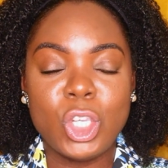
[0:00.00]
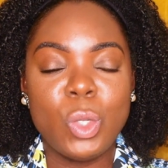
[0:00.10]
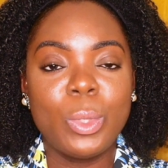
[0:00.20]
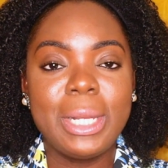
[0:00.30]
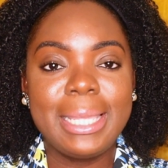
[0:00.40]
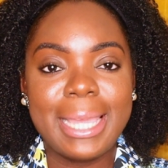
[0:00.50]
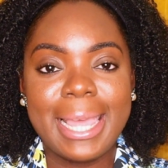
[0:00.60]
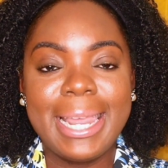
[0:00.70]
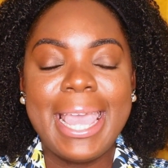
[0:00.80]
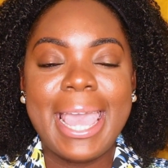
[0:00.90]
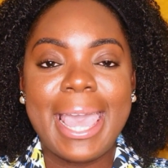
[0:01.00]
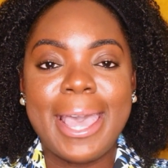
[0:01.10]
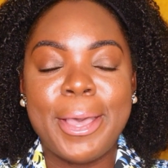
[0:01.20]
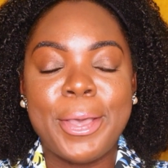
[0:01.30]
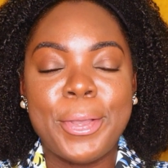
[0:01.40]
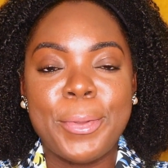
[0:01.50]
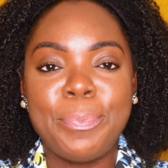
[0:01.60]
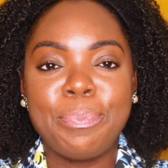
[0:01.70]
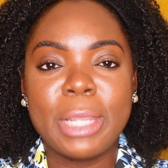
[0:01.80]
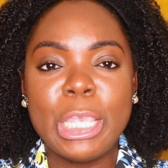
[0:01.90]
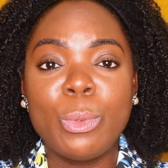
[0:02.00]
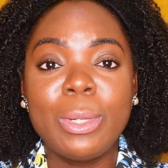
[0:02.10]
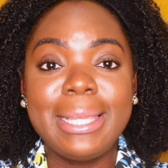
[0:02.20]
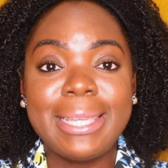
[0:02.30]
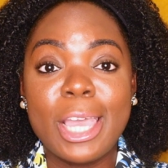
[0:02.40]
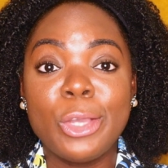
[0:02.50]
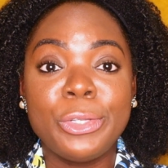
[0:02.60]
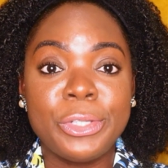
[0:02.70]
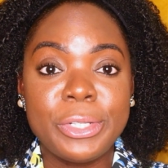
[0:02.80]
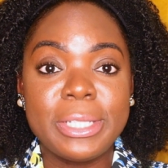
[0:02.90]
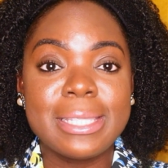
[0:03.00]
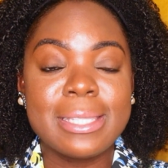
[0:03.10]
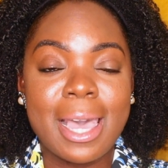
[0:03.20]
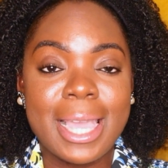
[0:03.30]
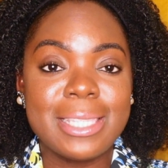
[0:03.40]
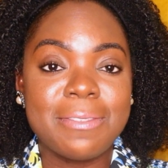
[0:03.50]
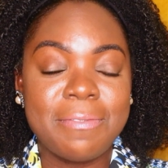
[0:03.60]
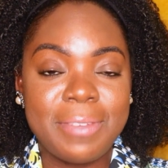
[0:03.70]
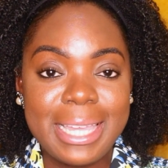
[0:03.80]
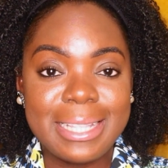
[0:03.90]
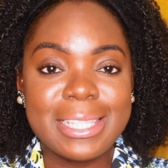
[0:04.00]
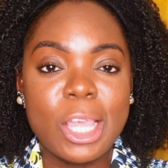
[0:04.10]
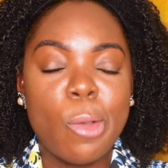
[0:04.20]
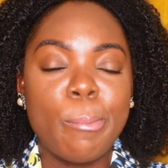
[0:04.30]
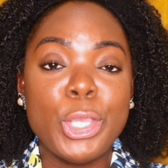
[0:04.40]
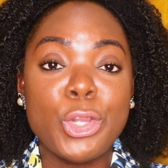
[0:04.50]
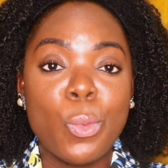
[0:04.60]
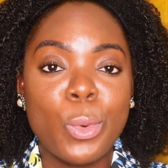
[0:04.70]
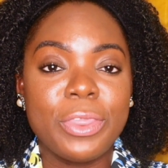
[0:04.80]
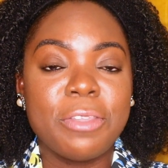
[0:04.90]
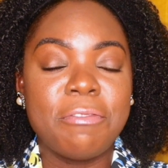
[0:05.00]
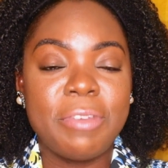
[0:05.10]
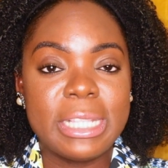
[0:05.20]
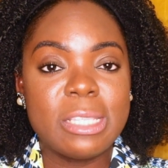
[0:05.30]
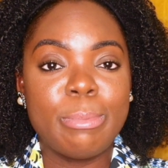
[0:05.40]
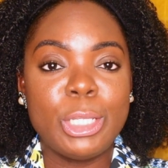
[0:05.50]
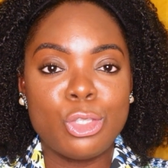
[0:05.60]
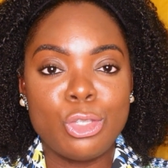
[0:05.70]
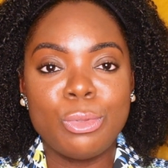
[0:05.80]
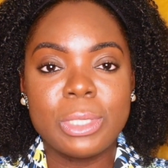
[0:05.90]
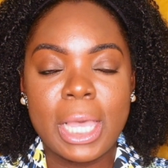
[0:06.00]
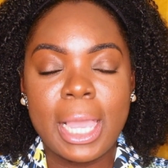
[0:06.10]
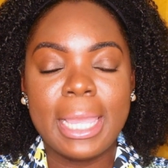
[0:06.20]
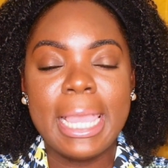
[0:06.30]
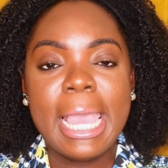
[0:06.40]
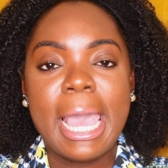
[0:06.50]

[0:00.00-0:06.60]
So you want to get a good size fit, but you don't want the fit to be too tight.